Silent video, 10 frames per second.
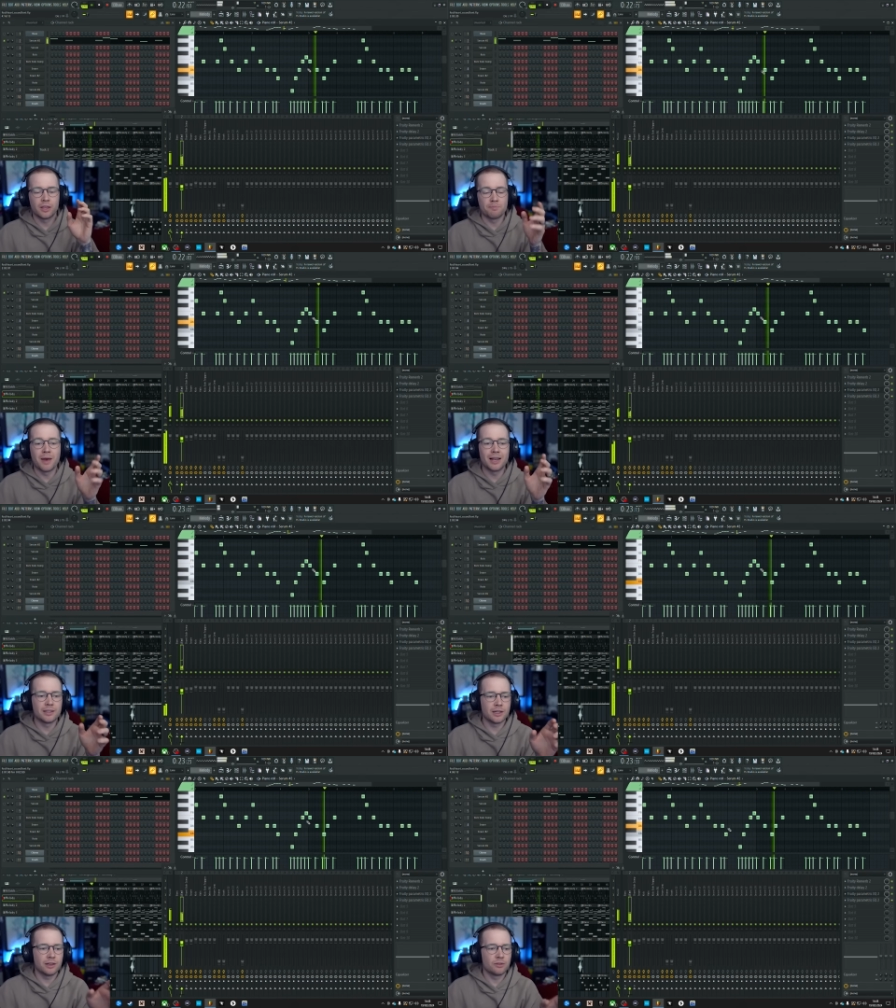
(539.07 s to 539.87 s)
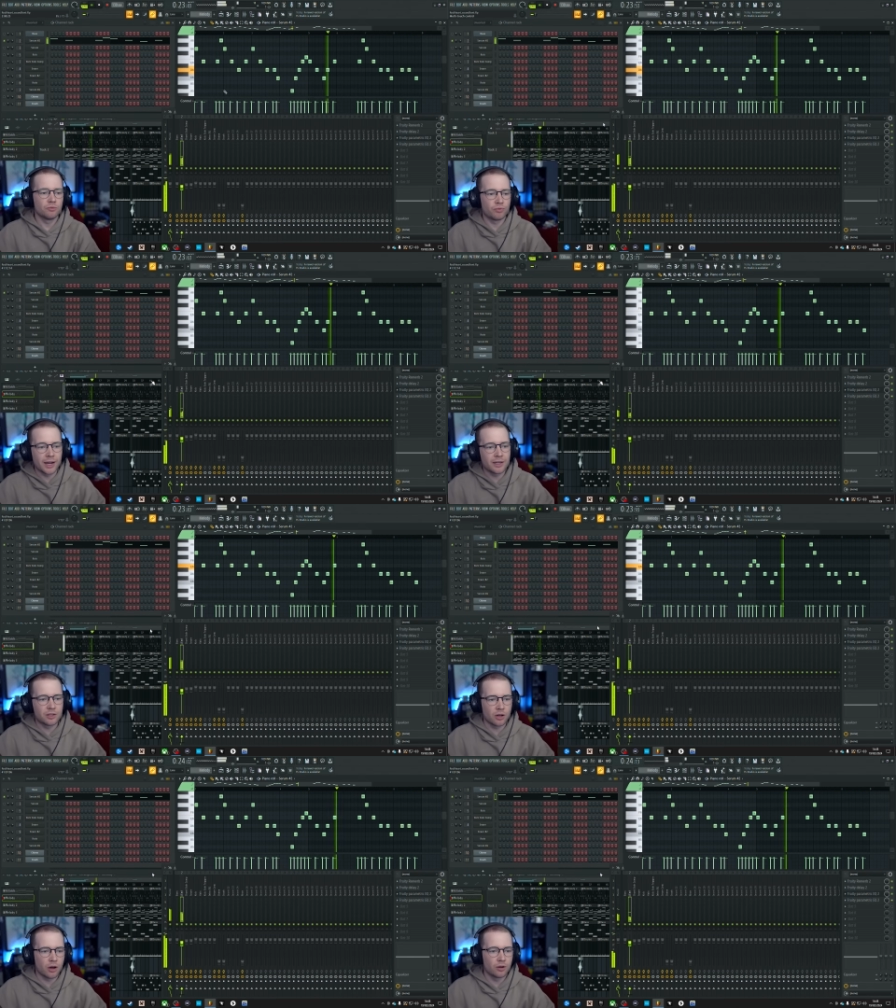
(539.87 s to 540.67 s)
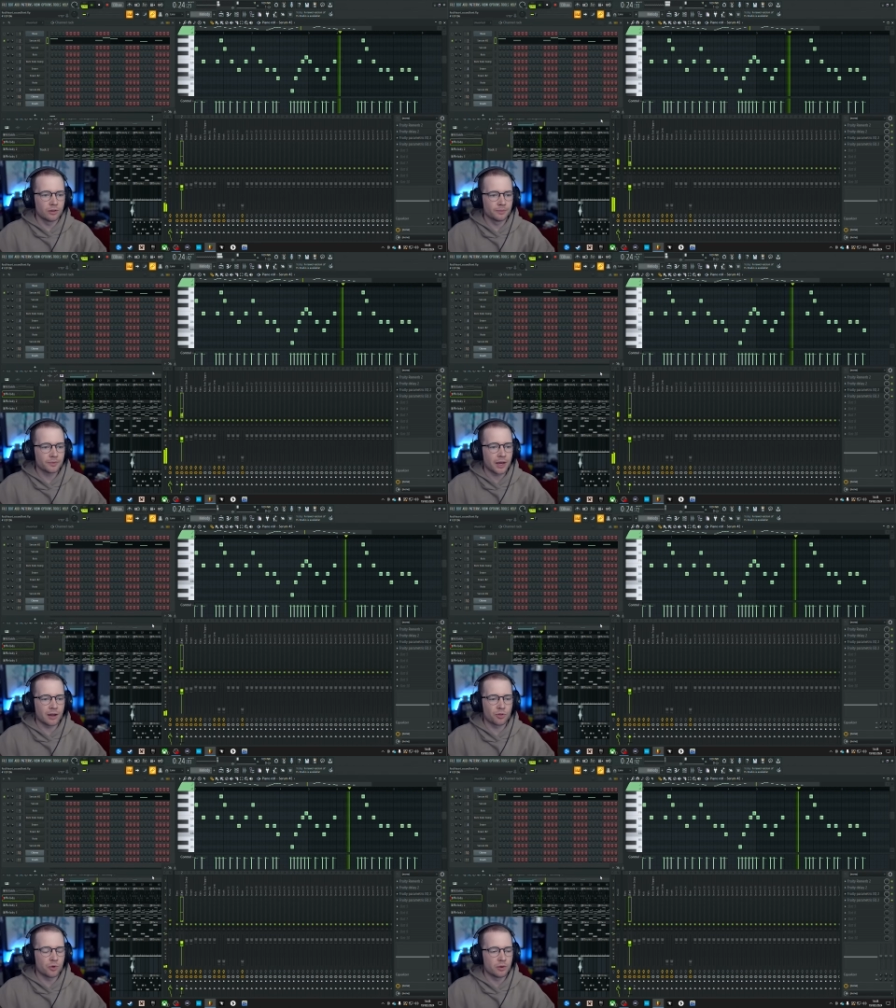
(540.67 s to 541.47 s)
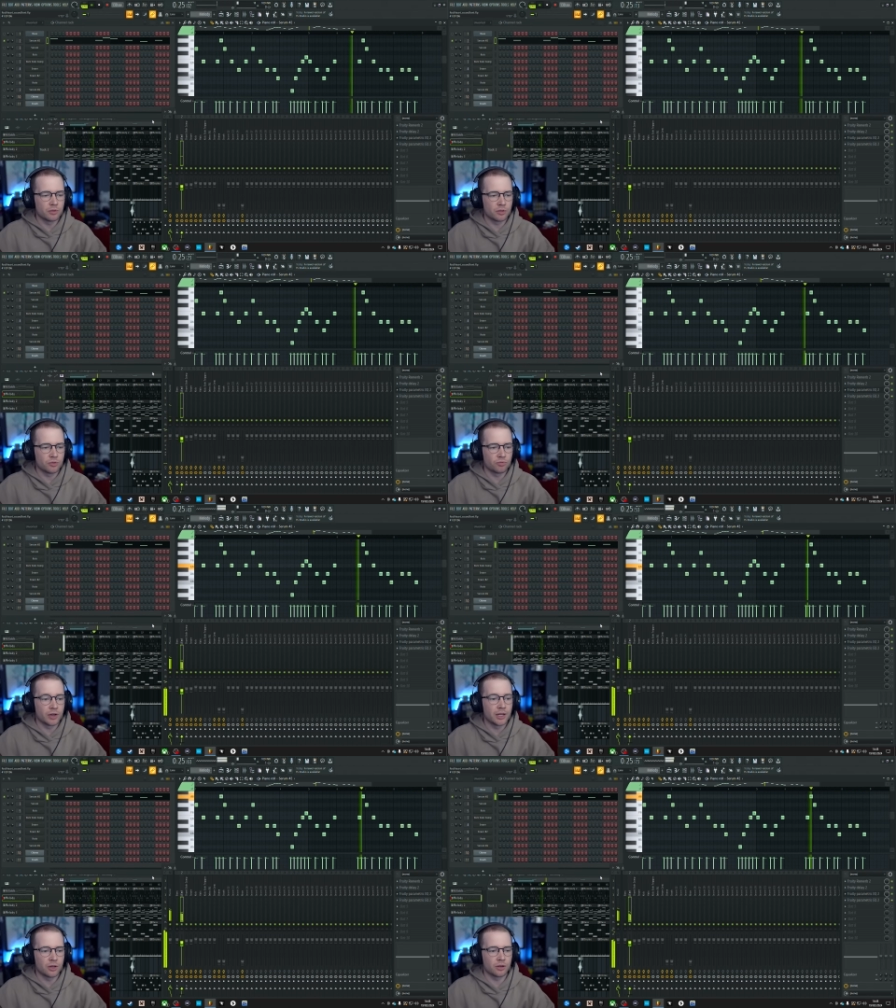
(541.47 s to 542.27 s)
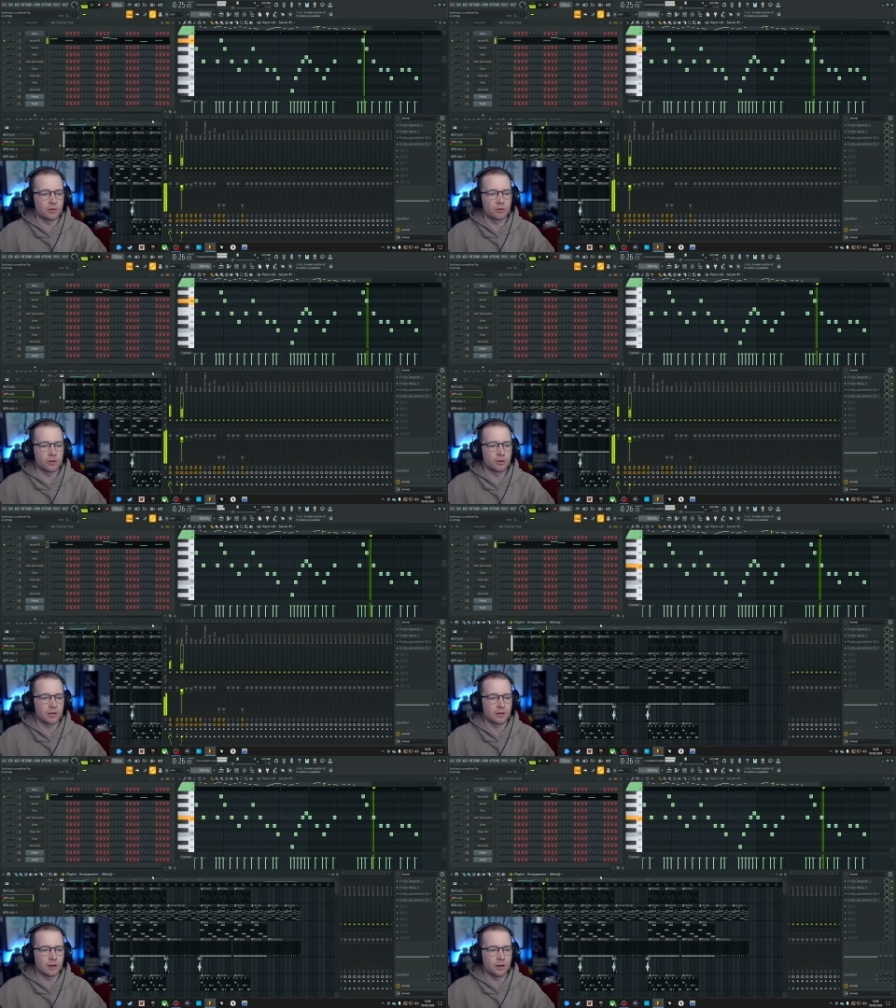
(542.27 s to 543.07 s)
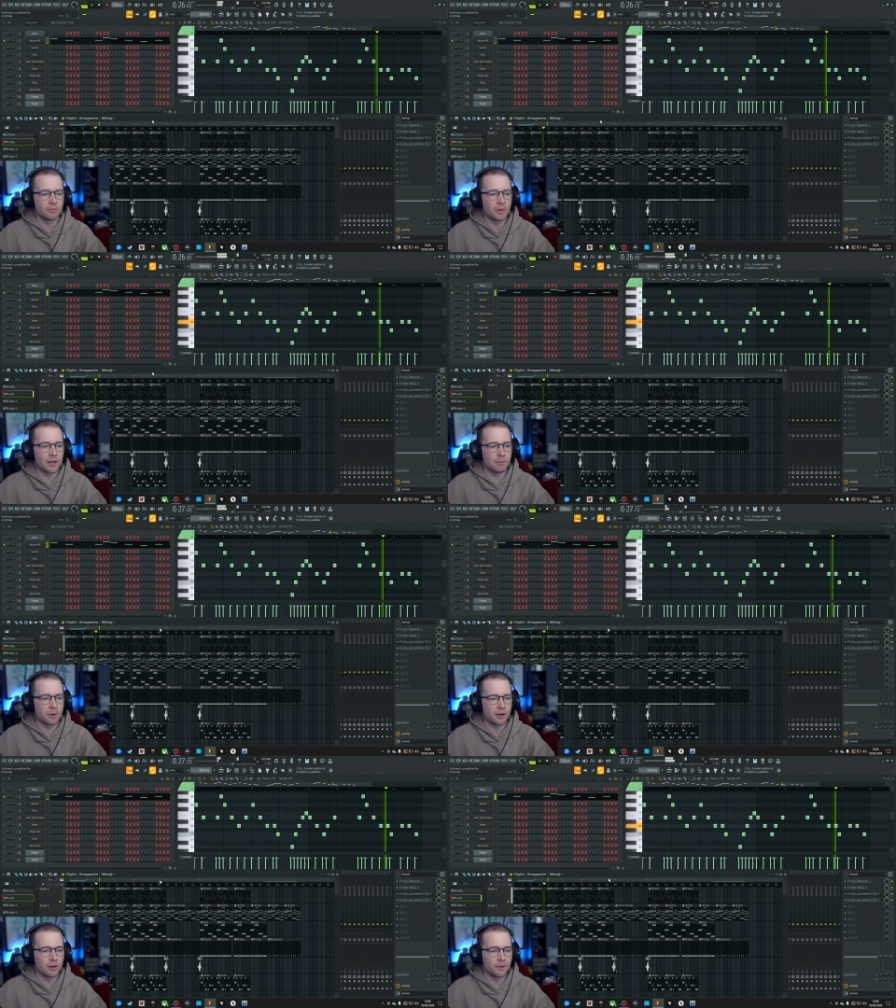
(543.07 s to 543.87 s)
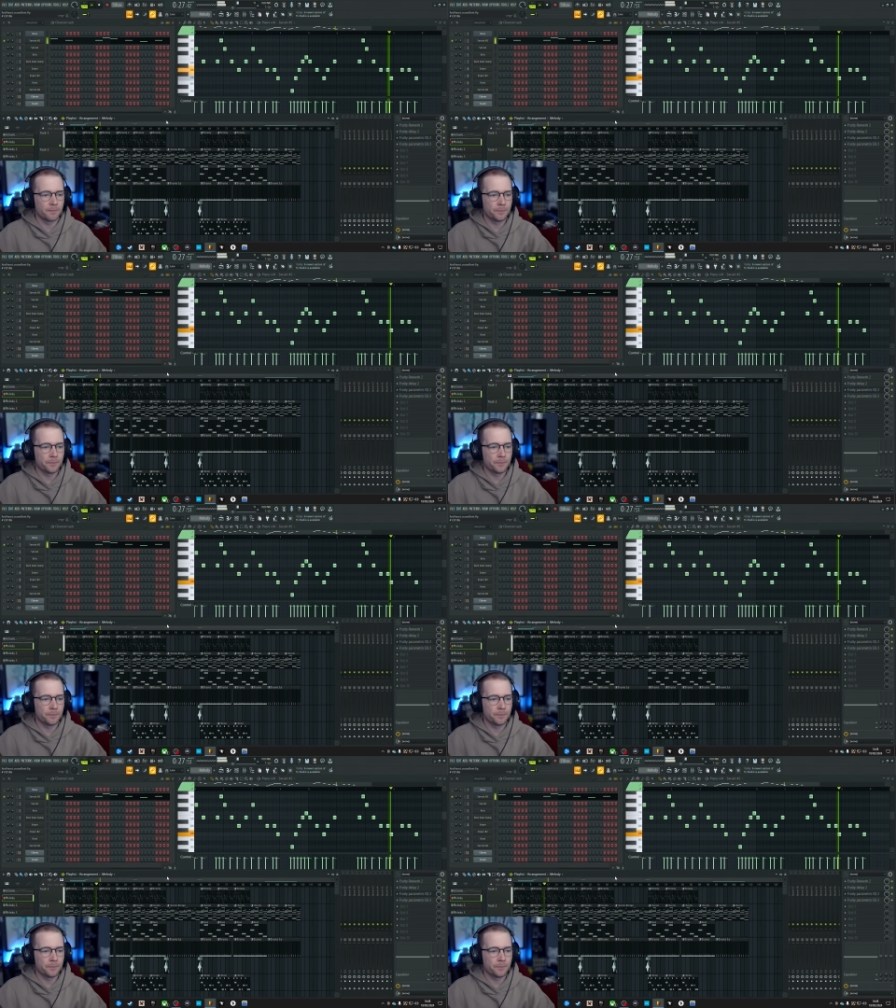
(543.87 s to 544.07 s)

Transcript: melody ready to go, and I thought it was really good. So I tried to make it better.